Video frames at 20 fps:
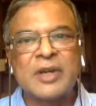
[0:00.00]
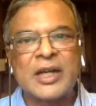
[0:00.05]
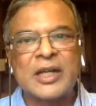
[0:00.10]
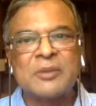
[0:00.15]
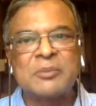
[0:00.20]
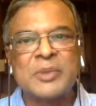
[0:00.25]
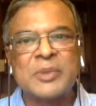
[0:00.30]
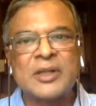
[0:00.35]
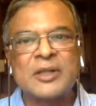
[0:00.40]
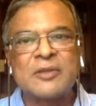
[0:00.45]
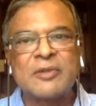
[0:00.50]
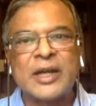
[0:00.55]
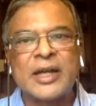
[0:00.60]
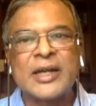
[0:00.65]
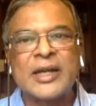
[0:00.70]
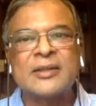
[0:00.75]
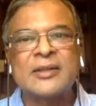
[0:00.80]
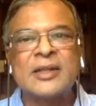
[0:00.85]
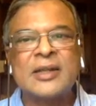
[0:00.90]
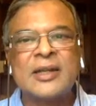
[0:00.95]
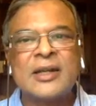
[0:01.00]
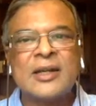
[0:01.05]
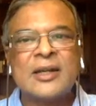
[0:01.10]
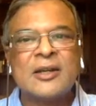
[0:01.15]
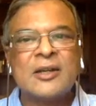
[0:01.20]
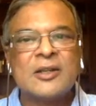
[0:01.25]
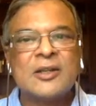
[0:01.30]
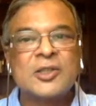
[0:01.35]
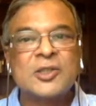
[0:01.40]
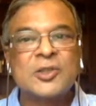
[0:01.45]
environment where
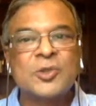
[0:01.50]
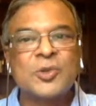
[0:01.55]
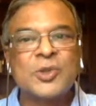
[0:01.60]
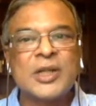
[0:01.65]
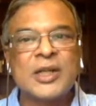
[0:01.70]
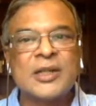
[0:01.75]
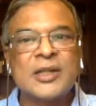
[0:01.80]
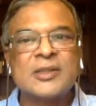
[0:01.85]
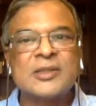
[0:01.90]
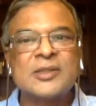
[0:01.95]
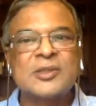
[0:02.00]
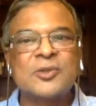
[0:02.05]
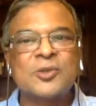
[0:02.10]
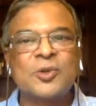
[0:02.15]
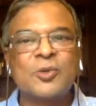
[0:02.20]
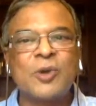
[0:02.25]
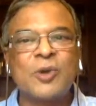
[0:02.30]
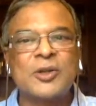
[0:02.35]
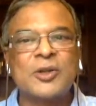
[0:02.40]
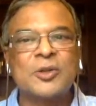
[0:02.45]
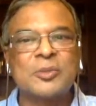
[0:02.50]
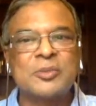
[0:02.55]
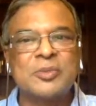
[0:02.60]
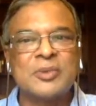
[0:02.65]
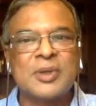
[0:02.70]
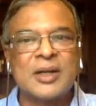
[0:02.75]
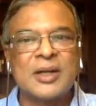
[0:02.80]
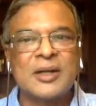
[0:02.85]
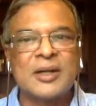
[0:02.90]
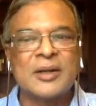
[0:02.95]
students who want
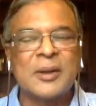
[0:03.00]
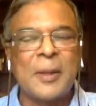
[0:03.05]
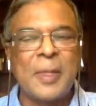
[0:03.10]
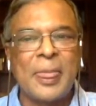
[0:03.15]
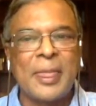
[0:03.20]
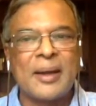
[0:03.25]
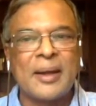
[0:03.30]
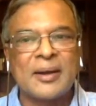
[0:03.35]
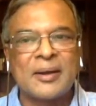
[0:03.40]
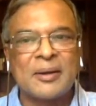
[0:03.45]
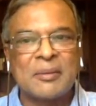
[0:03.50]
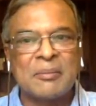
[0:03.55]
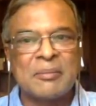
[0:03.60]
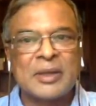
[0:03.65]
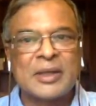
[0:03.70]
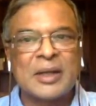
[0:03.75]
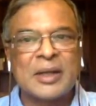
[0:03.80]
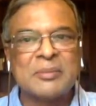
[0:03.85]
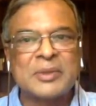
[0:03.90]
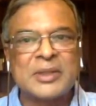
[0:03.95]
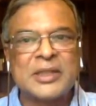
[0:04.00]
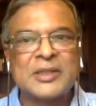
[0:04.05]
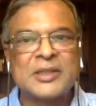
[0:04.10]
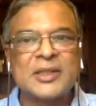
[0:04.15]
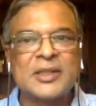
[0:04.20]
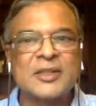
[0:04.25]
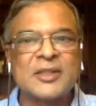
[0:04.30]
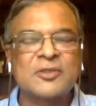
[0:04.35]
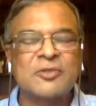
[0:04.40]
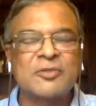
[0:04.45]
to become
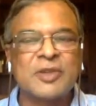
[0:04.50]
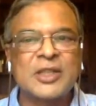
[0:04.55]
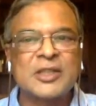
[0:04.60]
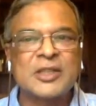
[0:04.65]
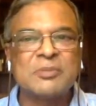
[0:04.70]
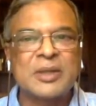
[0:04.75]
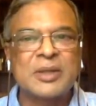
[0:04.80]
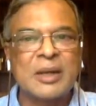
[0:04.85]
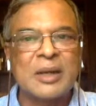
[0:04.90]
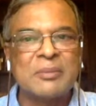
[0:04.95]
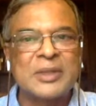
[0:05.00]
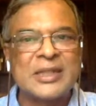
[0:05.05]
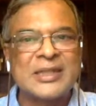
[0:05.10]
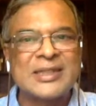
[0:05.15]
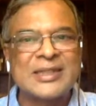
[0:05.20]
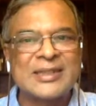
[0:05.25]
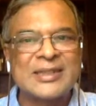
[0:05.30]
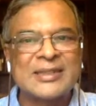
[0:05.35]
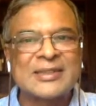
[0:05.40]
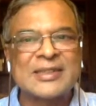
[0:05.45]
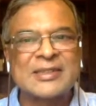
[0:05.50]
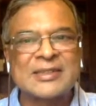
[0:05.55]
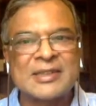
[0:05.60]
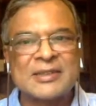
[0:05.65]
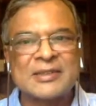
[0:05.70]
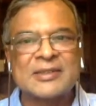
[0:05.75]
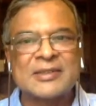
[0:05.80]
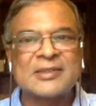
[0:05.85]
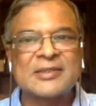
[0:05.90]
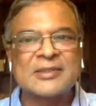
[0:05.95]
teachers first become teaching
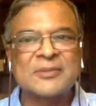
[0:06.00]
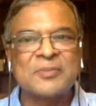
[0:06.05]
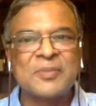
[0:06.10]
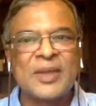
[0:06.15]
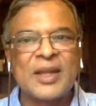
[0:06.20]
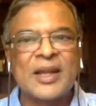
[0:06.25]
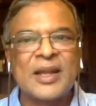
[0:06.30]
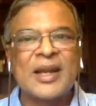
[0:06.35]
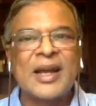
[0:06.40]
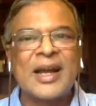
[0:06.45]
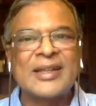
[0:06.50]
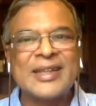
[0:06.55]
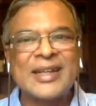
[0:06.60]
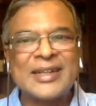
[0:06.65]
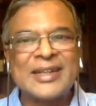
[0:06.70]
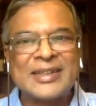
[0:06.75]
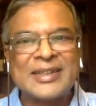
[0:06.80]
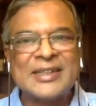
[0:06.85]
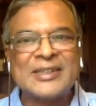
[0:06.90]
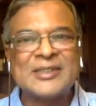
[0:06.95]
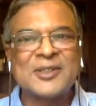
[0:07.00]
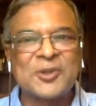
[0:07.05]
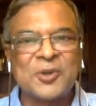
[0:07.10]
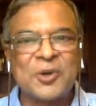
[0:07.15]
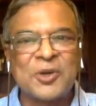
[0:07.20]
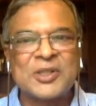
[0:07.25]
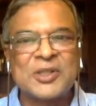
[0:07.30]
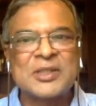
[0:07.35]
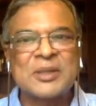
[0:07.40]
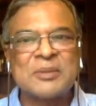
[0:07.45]
assistants and then teach
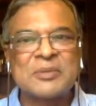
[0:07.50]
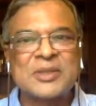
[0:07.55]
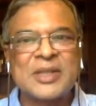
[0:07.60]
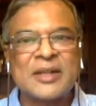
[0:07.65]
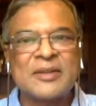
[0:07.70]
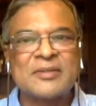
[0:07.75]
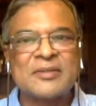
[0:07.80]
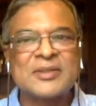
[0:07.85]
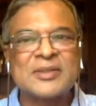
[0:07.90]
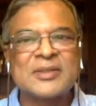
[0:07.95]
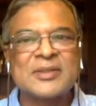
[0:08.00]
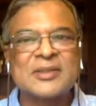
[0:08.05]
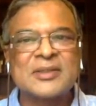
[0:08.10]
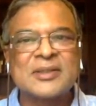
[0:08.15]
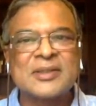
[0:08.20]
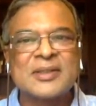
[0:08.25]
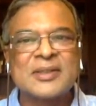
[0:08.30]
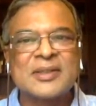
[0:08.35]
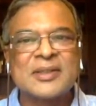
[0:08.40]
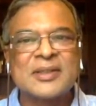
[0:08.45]
a course themselves,